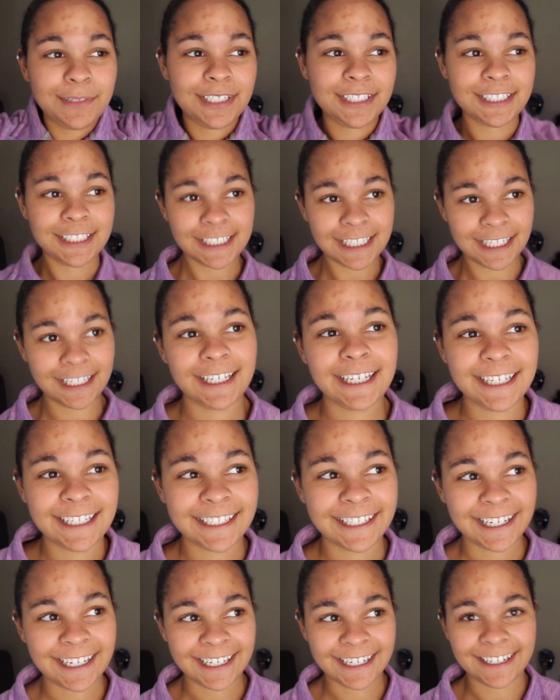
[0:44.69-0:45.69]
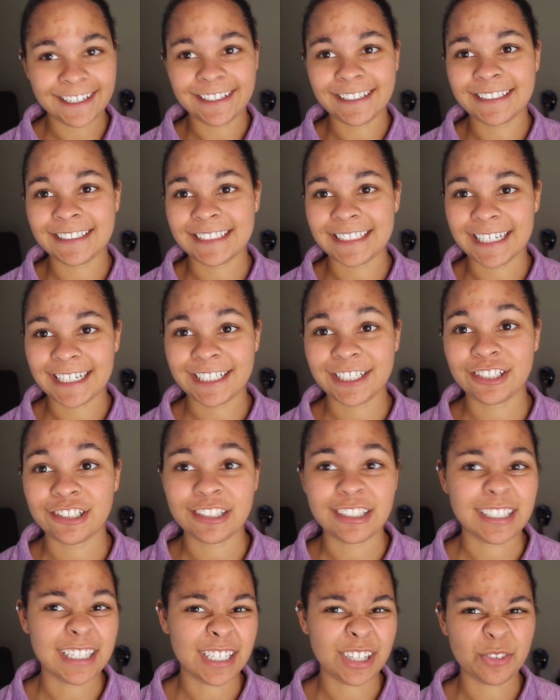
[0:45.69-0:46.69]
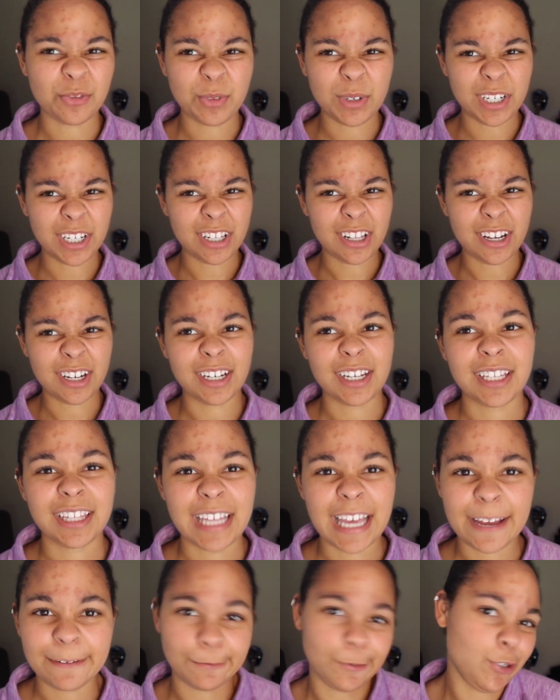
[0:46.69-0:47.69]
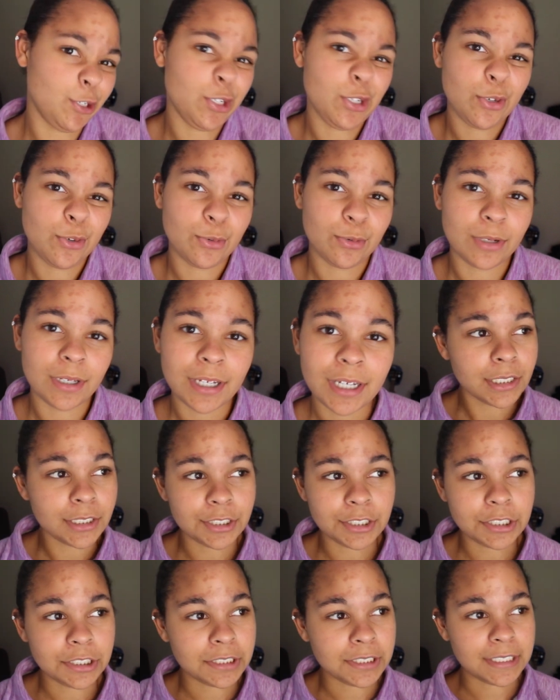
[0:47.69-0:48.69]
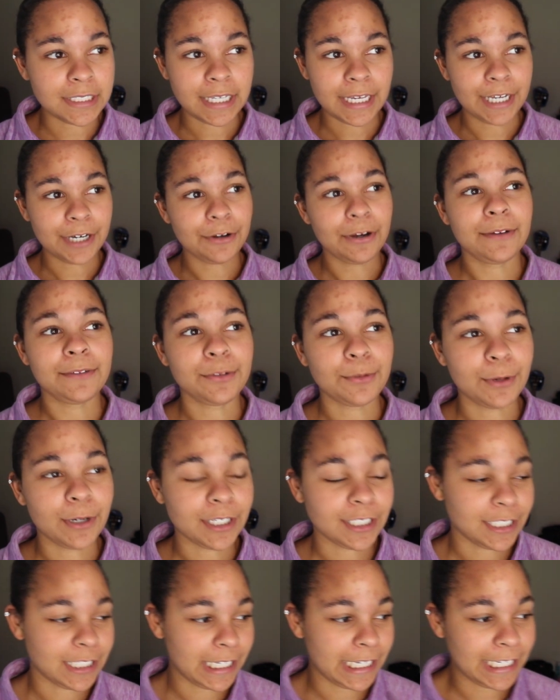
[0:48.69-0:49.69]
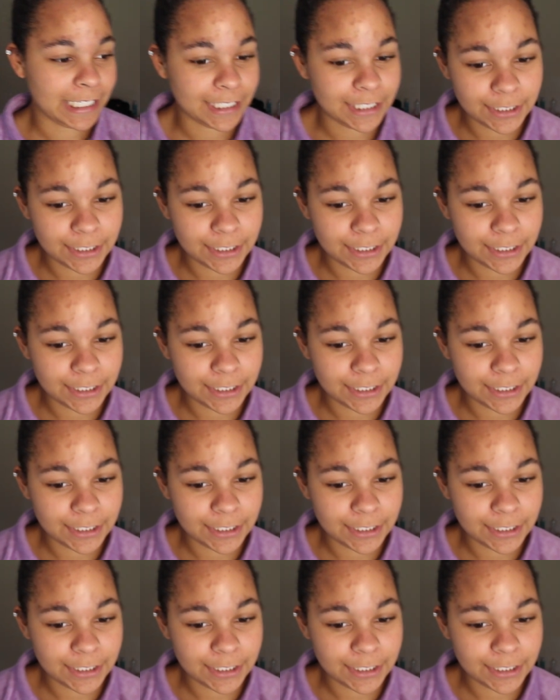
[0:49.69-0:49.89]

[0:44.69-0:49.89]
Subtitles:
but it's not late at night, it's actually like 3 o'clock in the afternoon. It's just that I don't have to work today.